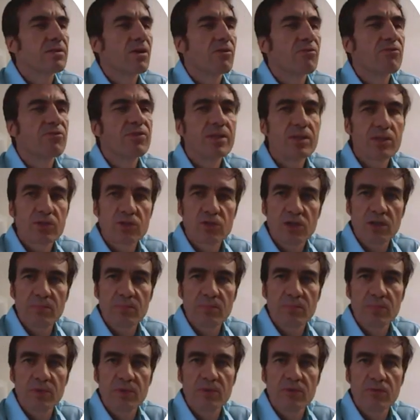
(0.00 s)
a field
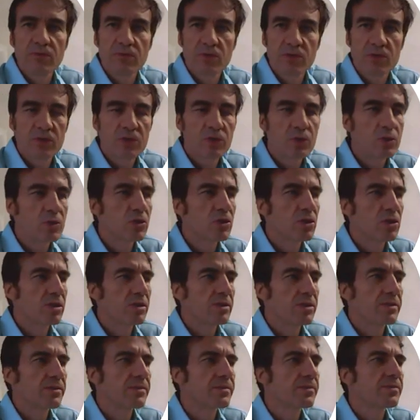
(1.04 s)
trip for school
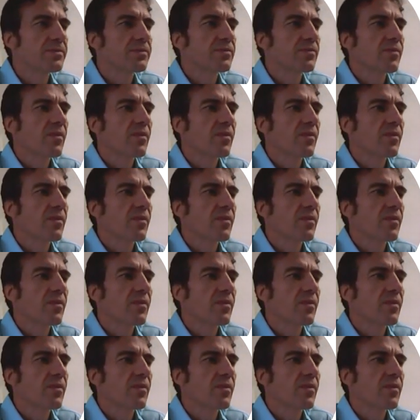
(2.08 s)
children.